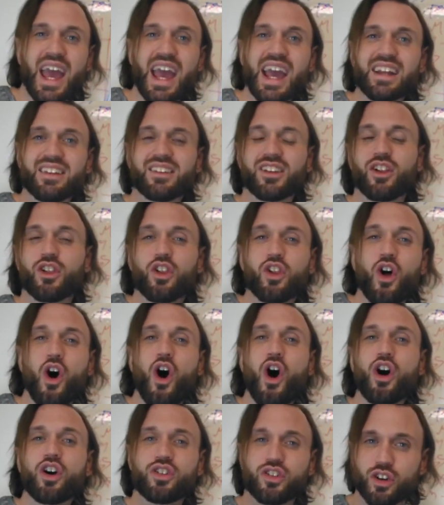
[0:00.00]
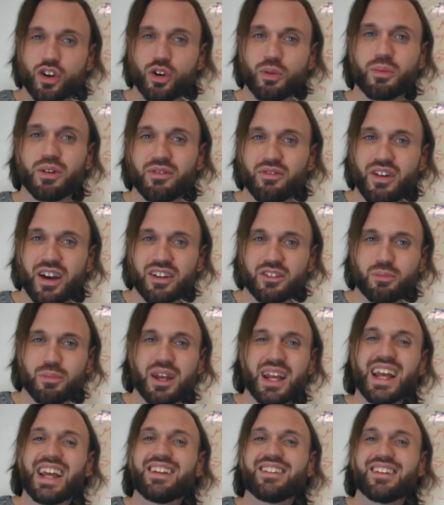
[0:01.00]
It's a long-term
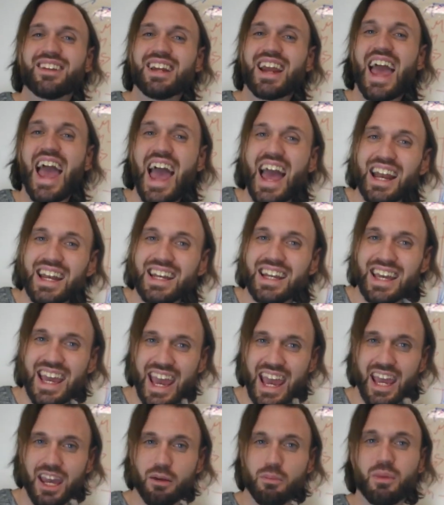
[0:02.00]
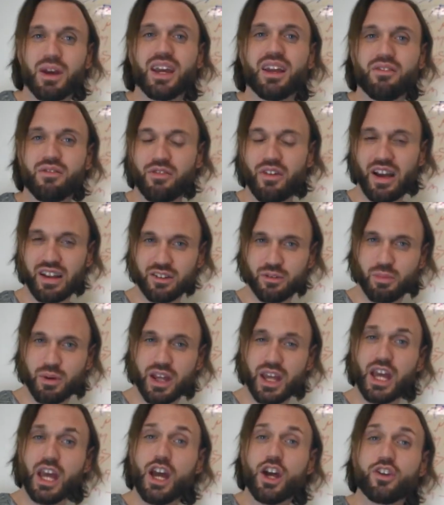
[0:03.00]
investment. It's an end game
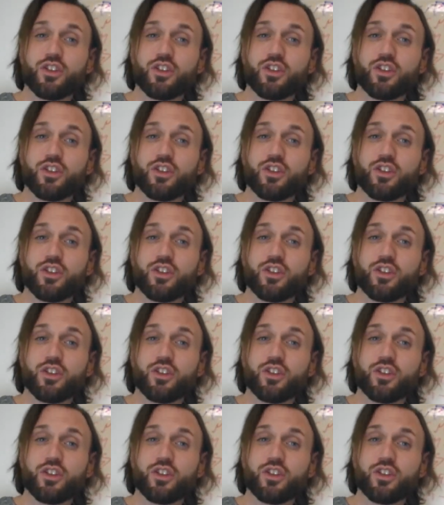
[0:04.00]
investment.